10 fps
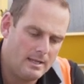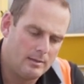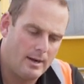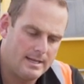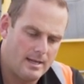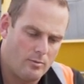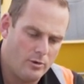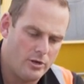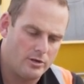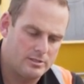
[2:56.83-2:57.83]
the way that
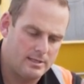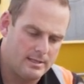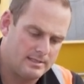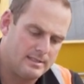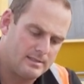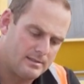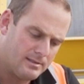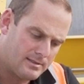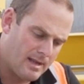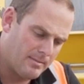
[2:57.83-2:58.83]
works is there's
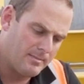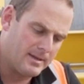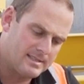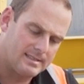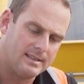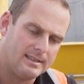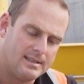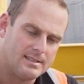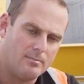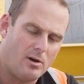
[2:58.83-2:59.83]
a couple of big
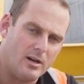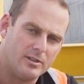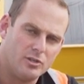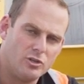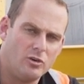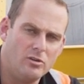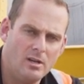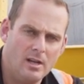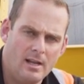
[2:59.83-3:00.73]
cylinders in behind the jaw